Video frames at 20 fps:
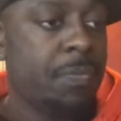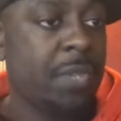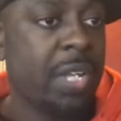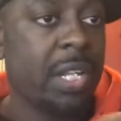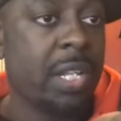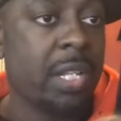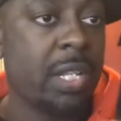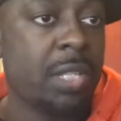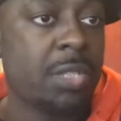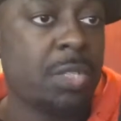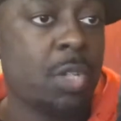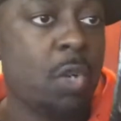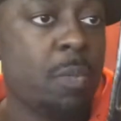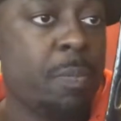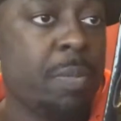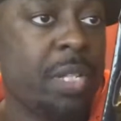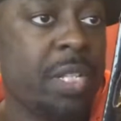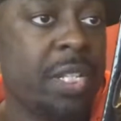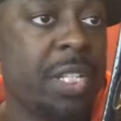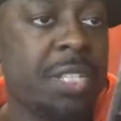Now then, let's
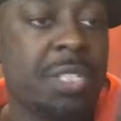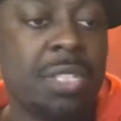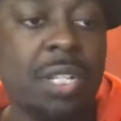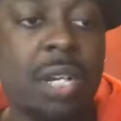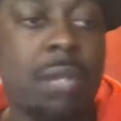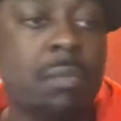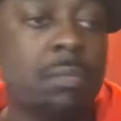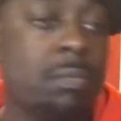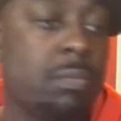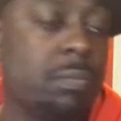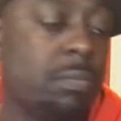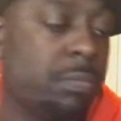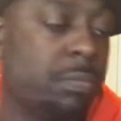open this up.